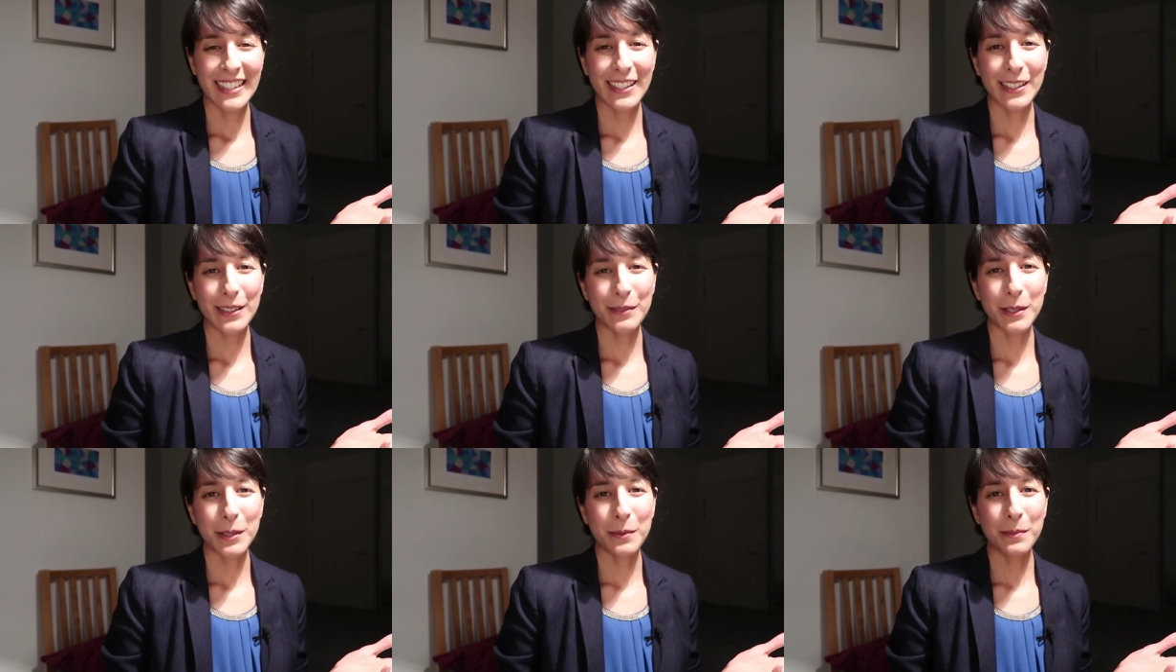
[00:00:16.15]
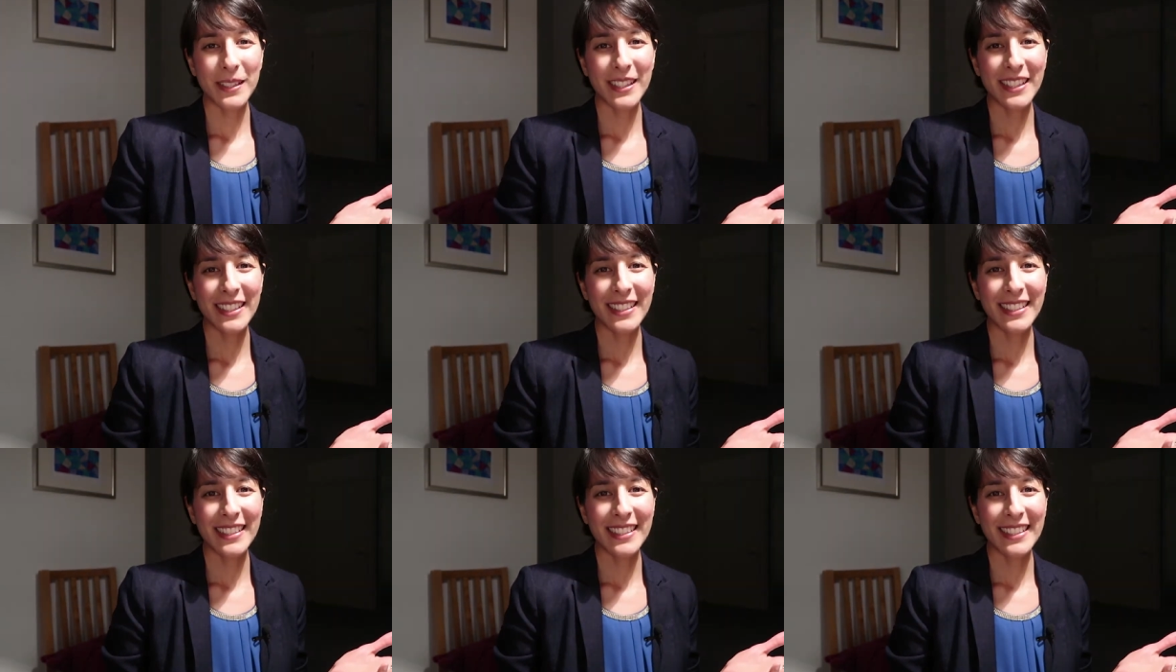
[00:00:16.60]
I'm going to
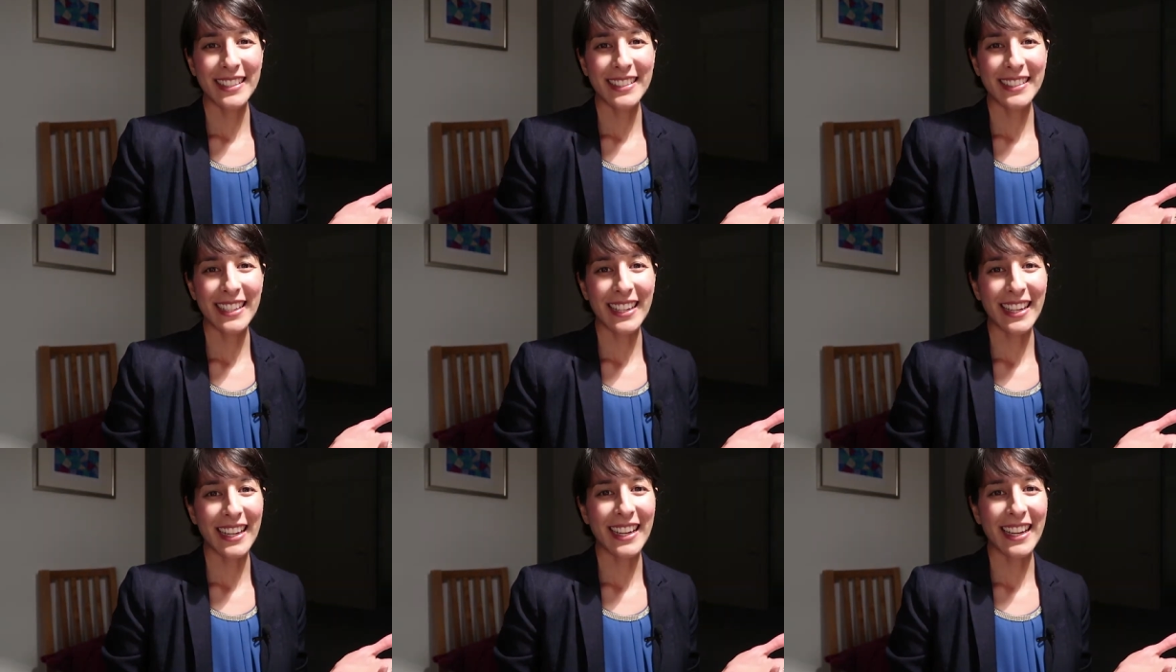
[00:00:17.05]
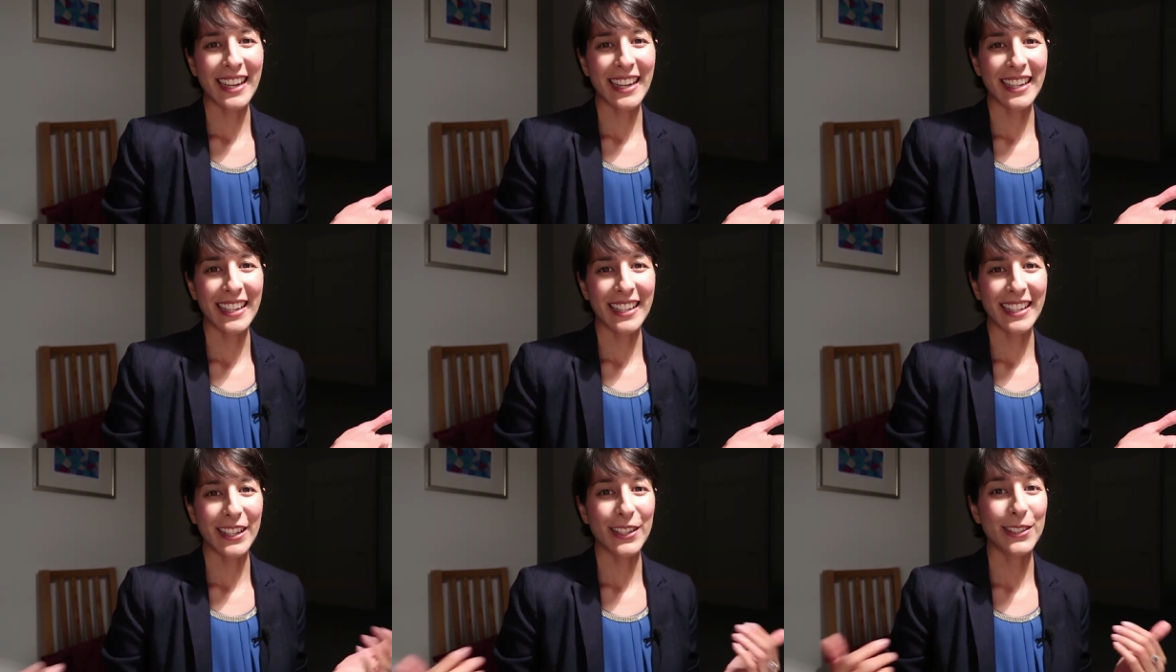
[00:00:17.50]
be
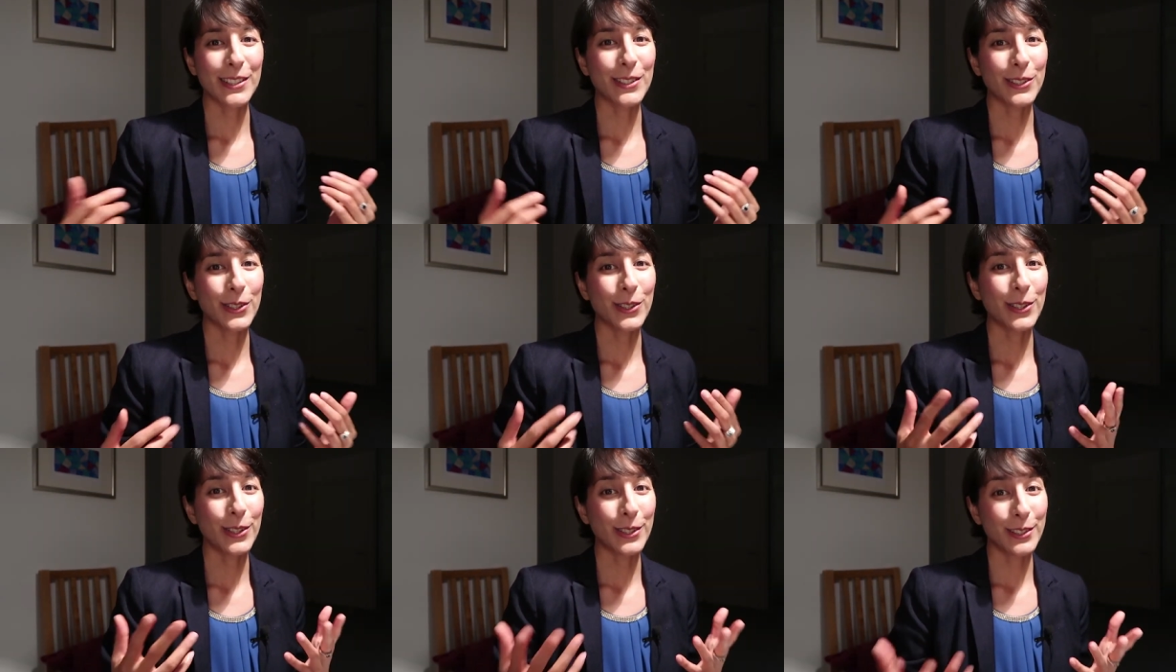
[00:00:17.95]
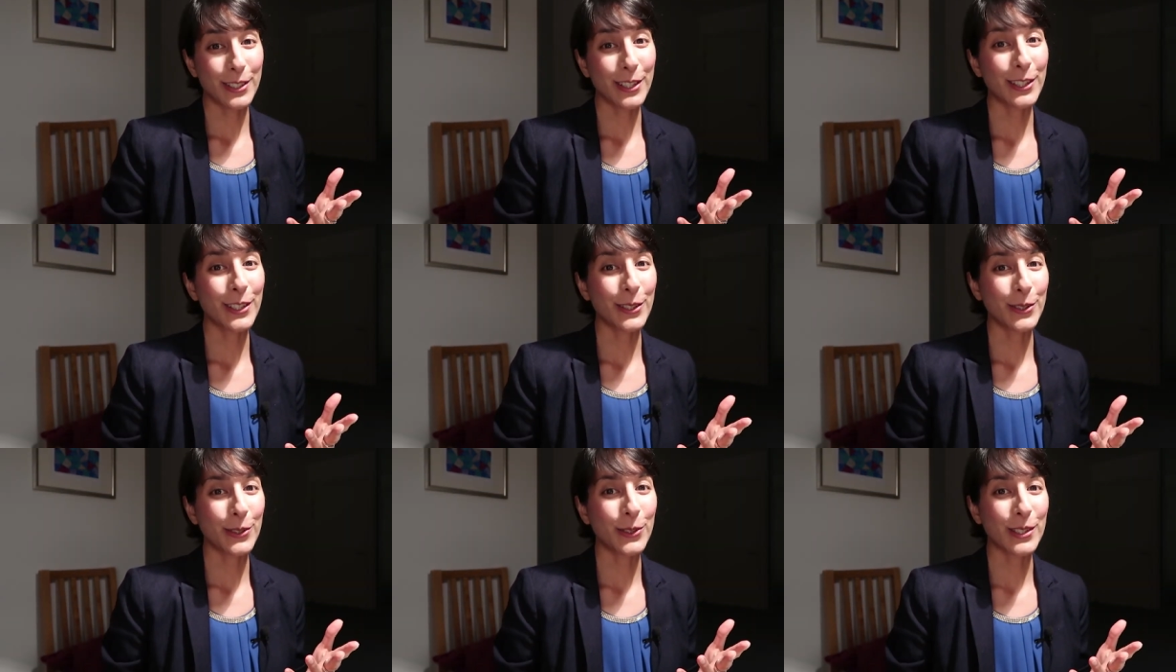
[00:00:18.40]
dedicating a song
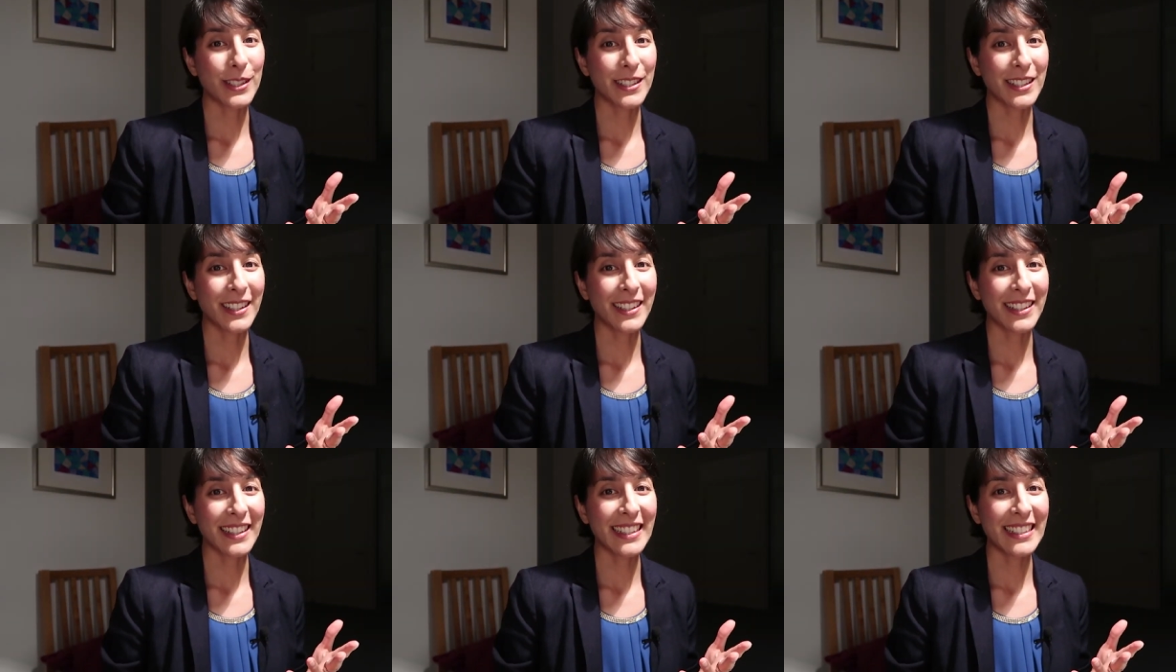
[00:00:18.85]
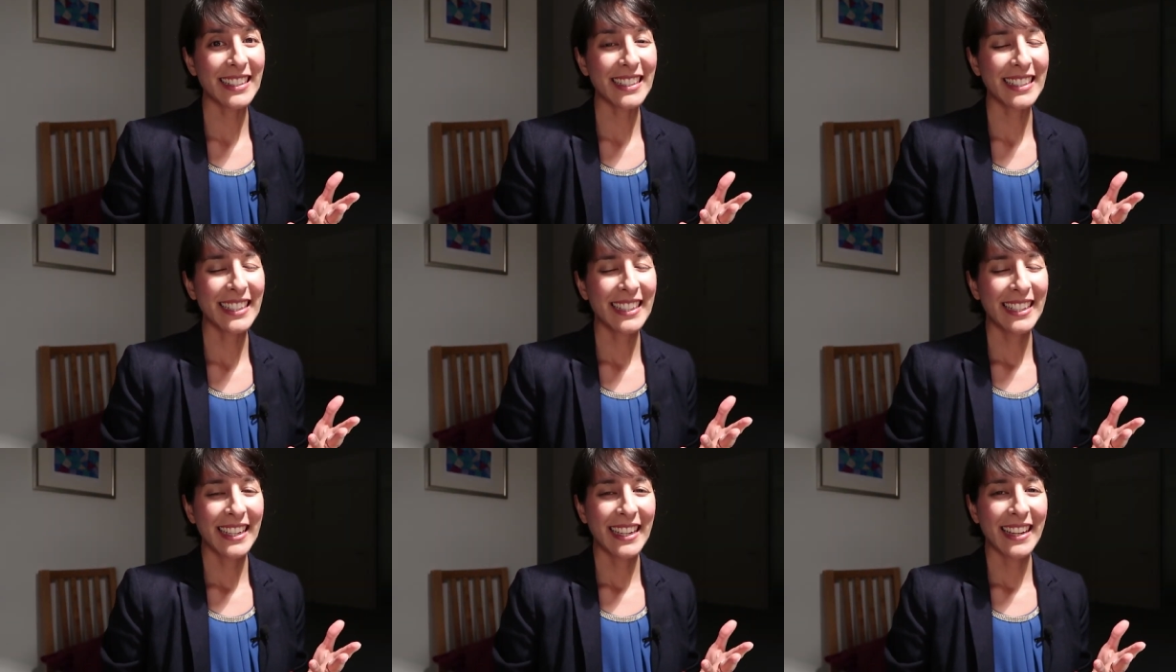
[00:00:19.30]
to your sign,